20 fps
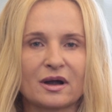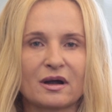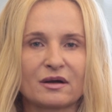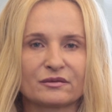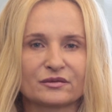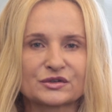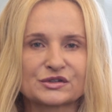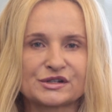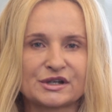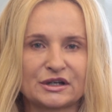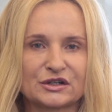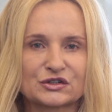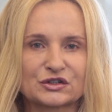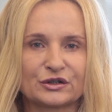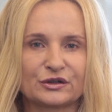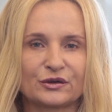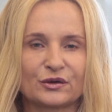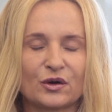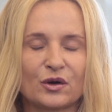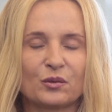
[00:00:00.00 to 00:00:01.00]

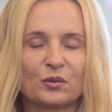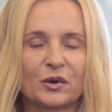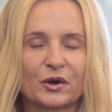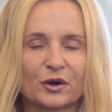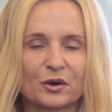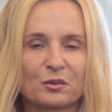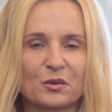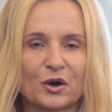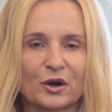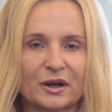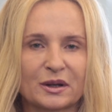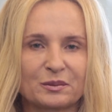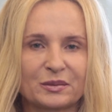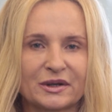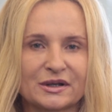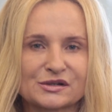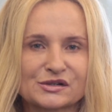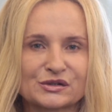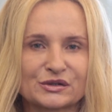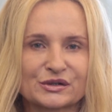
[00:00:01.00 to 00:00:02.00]
conversation on what our
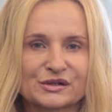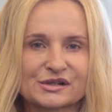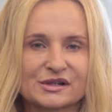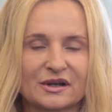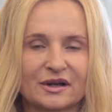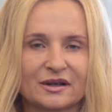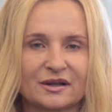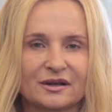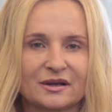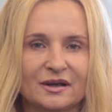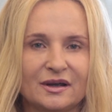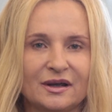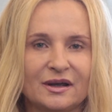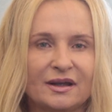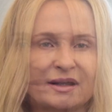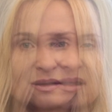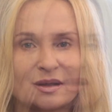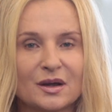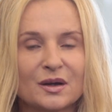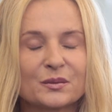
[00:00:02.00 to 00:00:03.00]
marketplace looks like.
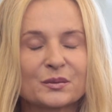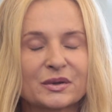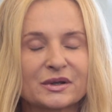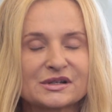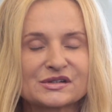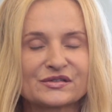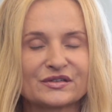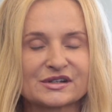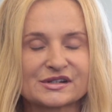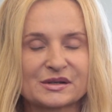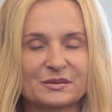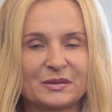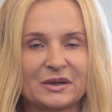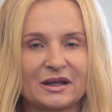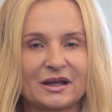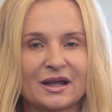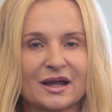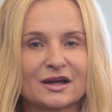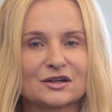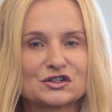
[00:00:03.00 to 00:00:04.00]
Please visit
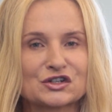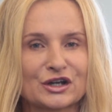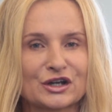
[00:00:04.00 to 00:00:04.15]
me at